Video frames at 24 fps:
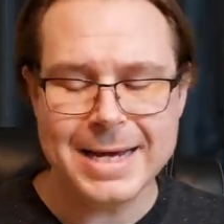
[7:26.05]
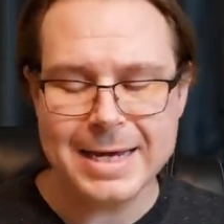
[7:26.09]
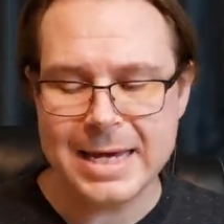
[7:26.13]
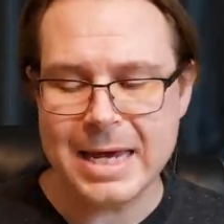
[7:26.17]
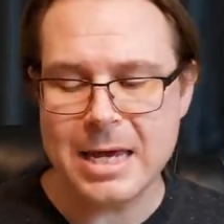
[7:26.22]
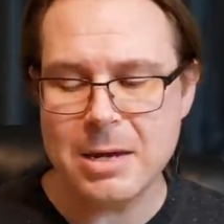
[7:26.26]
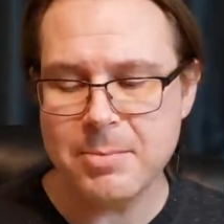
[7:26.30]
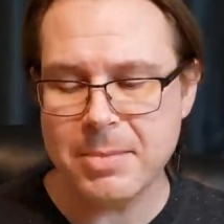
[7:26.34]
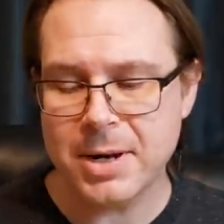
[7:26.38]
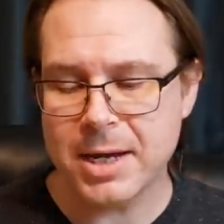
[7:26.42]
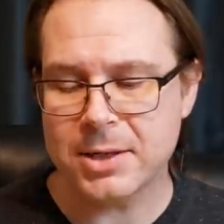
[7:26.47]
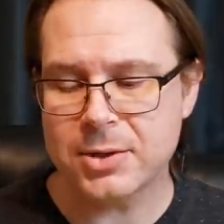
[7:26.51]

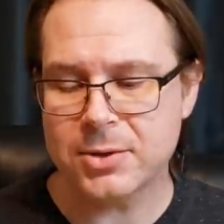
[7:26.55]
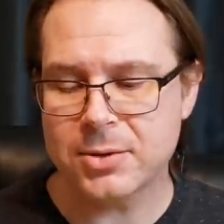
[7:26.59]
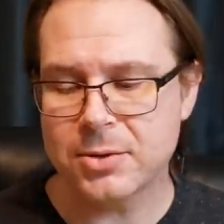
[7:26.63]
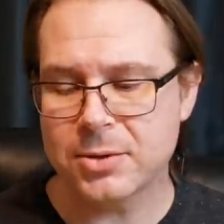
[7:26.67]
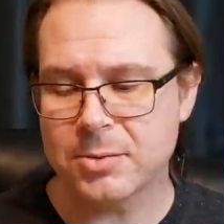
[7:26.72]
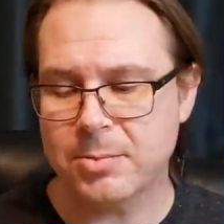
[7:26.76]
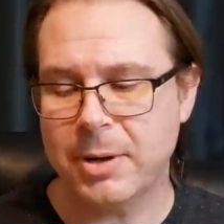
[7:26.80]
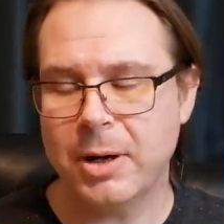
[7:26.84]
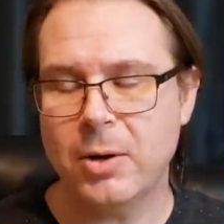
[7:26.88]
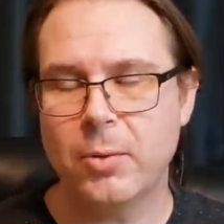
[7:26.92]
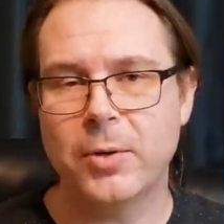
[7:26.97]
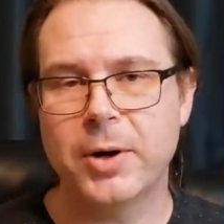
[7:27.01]
game
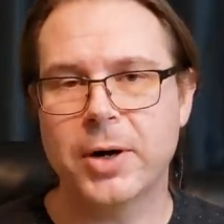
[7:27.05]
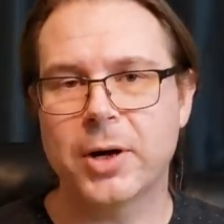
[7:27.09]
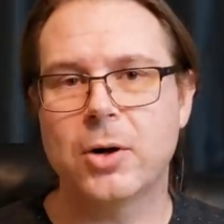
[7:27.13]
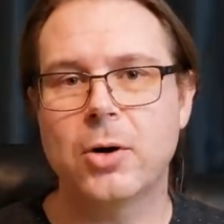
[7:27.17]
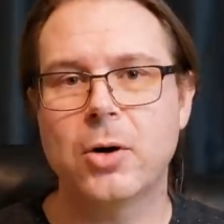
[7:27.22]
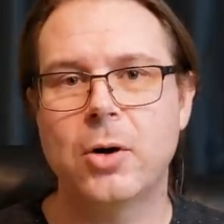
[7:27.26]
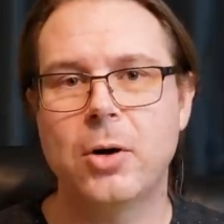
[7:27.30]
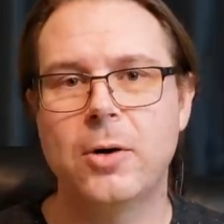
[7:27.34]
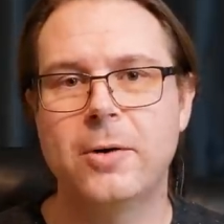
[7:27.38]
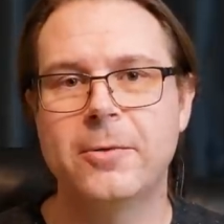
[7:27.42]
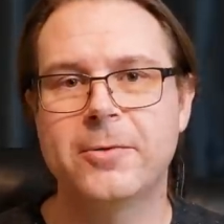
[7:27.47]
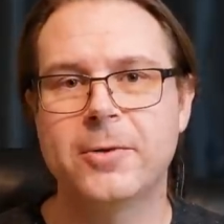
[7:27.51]
masters might want to
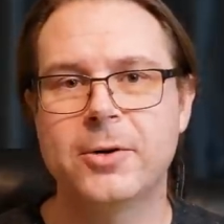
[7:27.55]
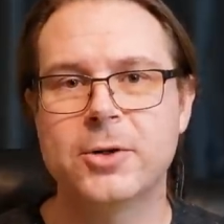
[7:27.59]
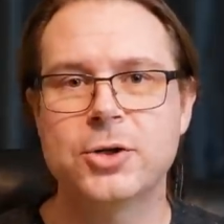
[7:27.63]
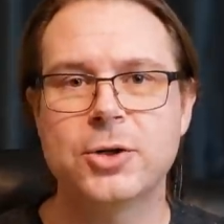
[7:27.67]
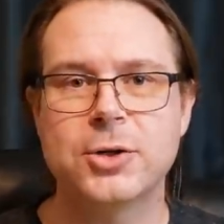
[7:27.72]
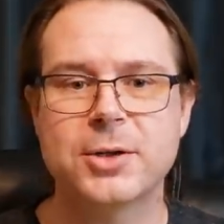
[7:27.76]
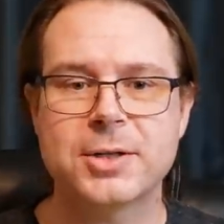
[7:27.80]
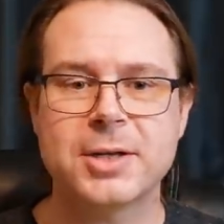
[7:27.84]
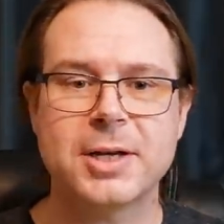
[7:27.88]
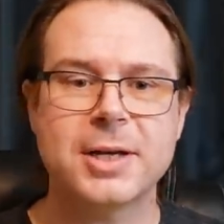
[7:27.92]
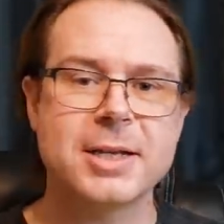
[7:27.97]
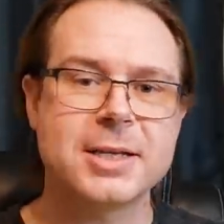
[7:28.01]
call for
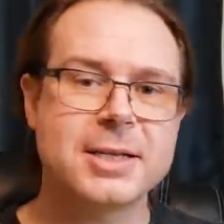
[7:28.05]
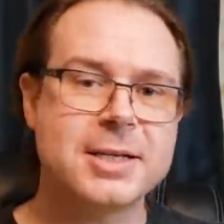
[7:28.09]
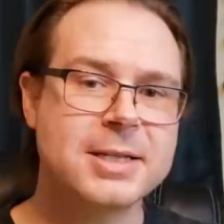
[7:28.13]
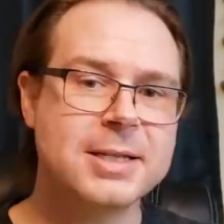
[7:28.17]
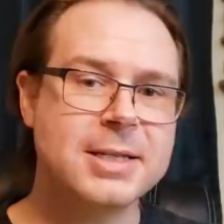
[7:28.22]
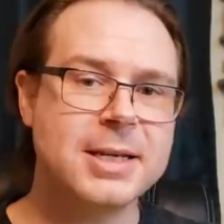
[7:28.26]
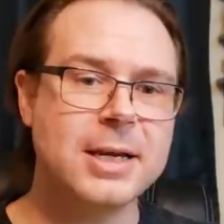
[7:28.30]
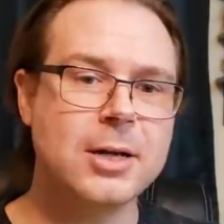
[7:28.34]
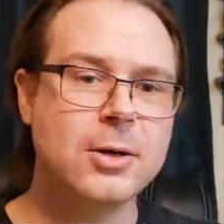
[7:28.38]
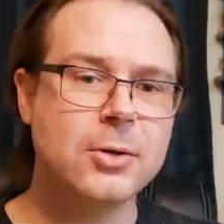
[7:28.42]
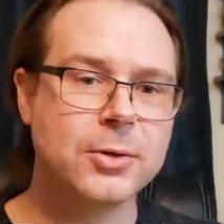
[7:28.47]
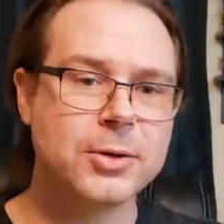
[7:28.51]
just a
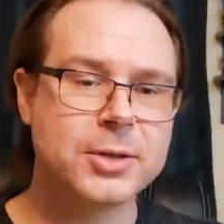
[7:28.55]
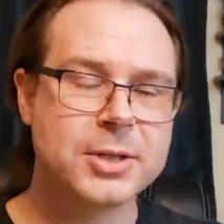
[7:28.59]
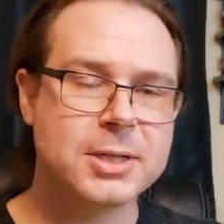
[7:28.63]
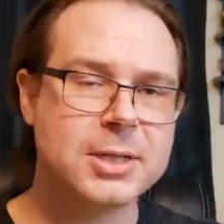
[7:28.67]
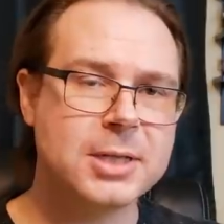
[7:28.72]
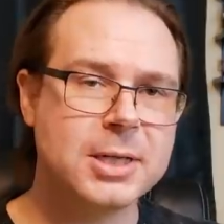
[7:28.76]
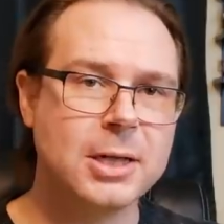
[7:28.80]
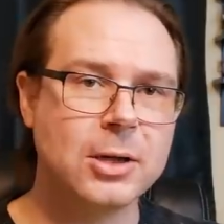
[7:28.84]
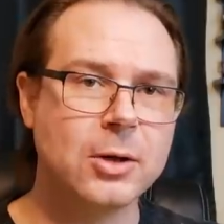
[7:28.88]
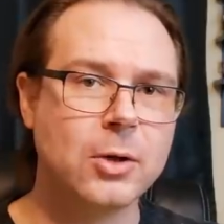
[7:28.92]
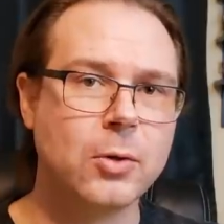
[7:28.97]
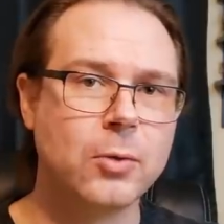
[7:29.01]
single
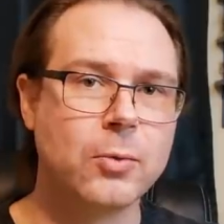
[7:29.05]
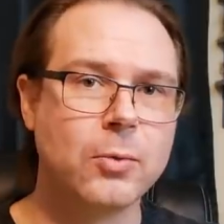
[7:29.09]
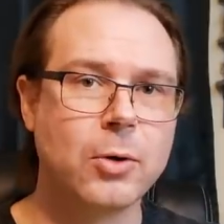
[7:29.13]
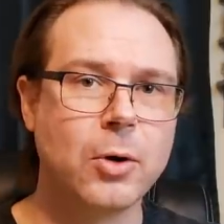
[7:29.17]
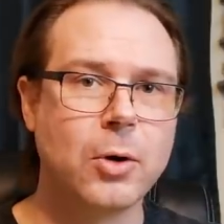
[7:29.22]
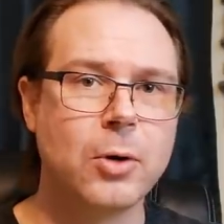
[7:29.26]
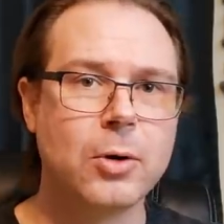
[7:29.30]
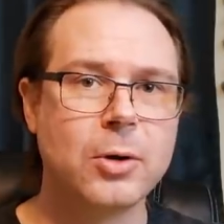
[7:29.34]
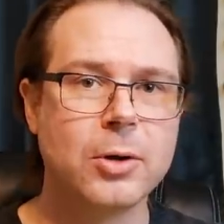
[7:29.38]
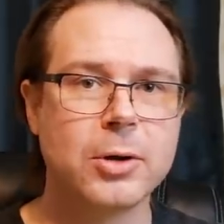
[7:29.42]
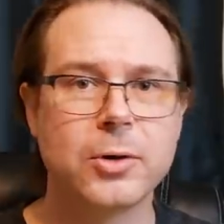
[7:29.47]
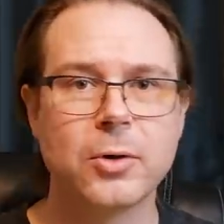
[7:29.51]
skill
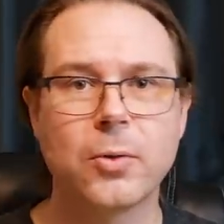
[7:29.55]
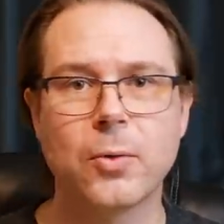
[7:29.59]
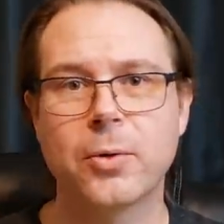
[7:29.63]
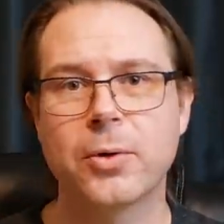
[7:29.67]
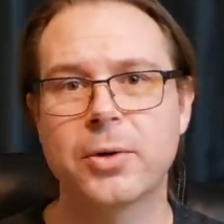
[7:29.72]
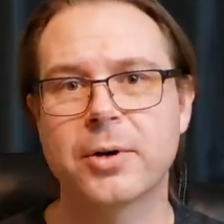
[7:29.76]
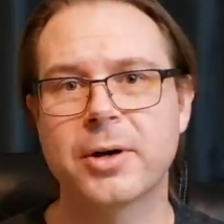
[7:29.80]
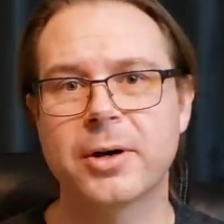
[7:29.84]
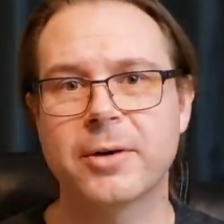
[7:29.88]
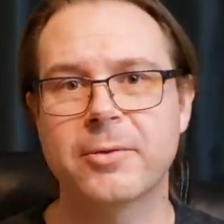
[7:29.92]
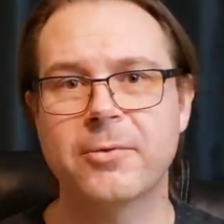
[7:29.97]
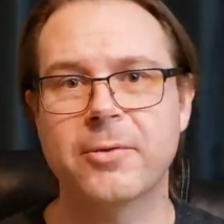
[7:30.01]
roll in
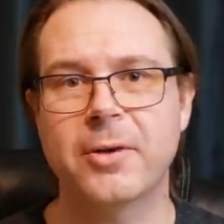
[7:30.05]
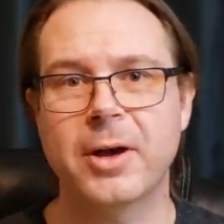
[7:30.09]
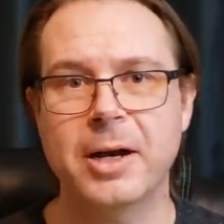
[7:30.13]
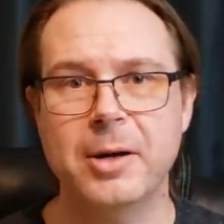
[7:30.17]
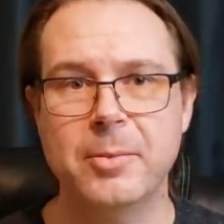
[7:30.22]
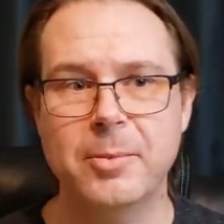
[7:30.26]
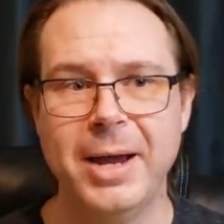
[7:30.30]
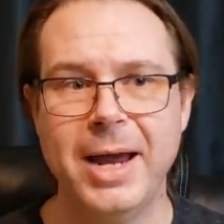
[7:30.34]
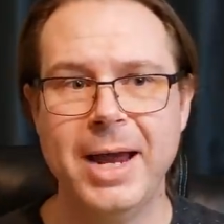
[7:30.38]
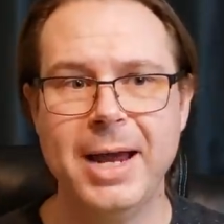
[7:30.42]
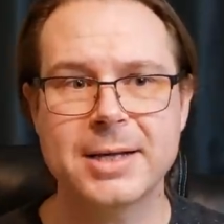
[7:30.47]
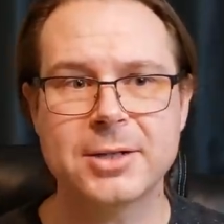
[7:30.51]
order to
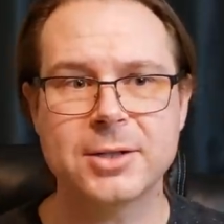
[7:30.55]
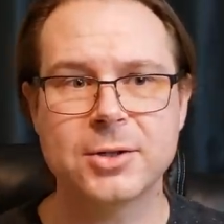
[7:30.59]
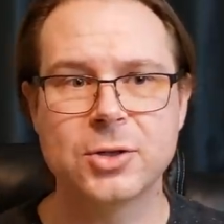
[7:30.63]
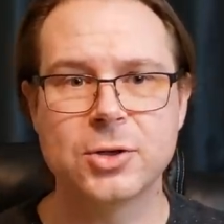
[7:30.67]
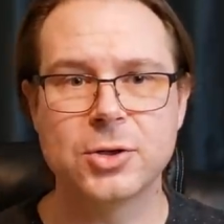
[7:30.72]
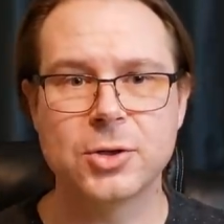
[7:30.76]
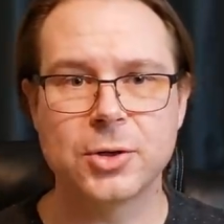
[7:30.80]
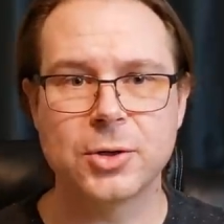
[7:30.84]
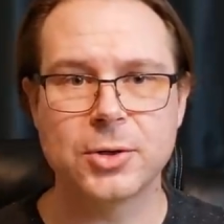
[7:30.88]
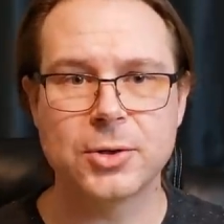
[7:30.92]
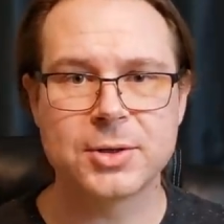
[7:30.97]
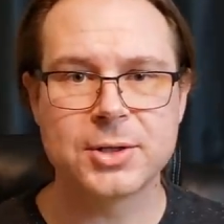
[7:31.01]
find
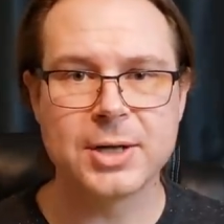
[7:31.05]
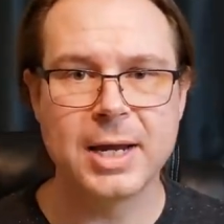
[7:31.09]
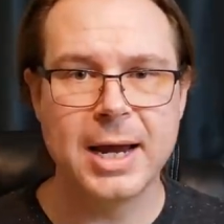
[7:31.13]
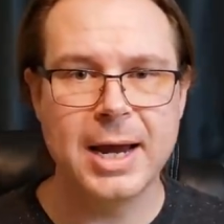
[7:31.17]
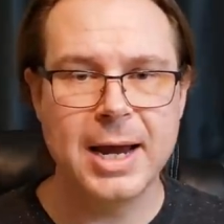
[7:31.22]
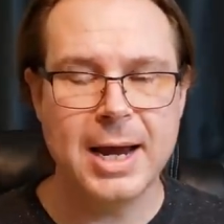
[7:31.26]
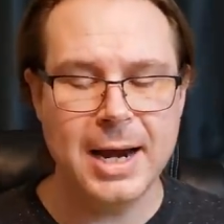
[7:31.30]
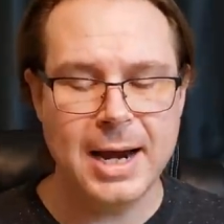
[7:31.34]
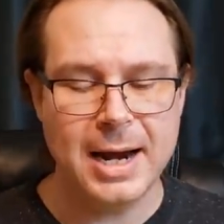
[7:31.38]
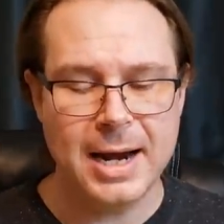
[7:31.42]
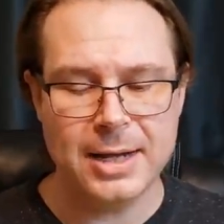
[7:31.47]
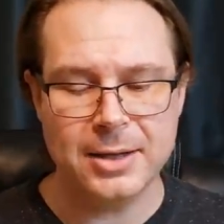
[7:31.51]
passengers,
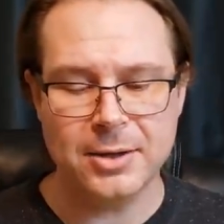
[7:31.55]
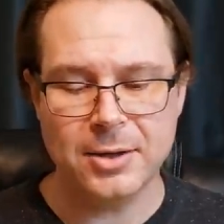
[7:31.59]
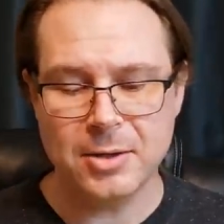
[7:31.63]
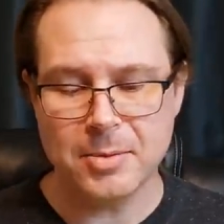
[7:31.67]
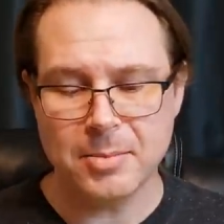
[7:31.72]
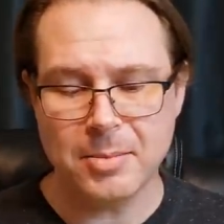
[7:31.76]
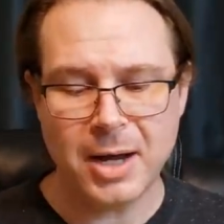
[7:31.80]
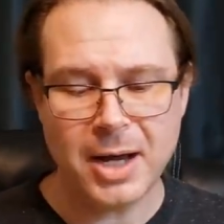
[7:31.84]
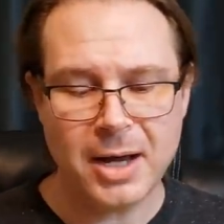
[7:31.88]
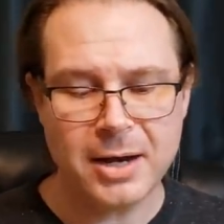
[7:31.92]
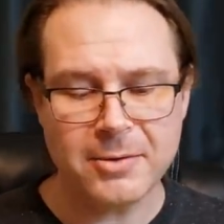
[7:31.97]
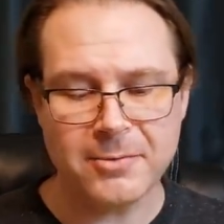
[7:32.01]
and then the
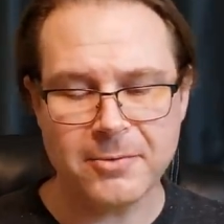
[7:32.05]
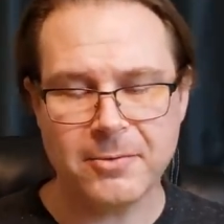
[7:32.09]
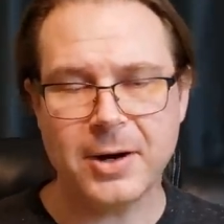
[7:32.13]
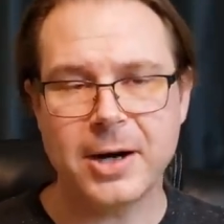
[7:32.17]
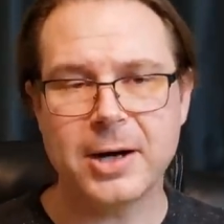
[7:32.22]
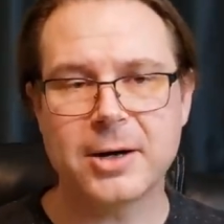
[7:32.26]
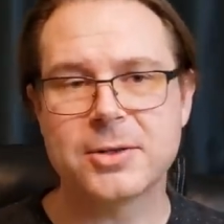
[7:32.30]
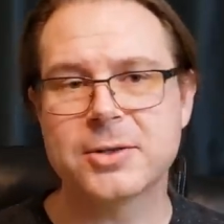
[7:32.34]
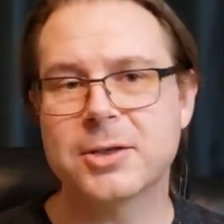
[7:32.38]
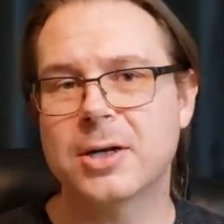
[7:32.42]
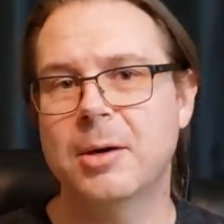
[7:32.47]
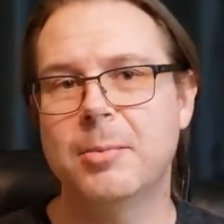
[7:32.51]

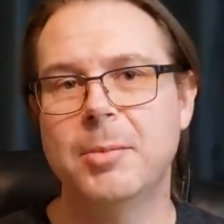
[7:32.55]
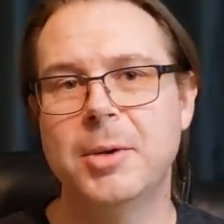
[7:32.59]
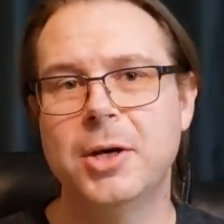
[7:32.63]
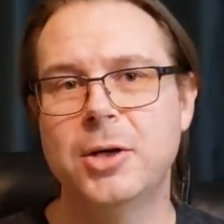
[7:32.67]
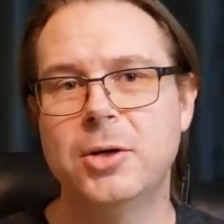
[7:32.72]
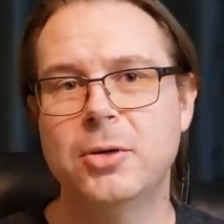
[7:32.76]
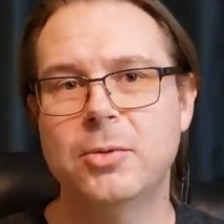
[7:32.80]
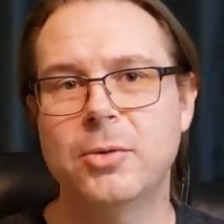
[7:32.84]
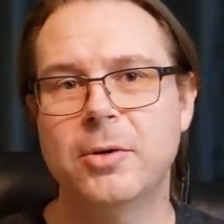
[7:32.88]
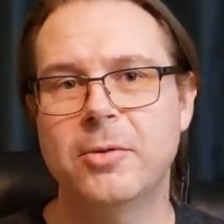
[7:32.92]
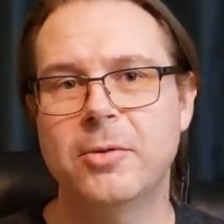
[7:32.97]
modifiers come into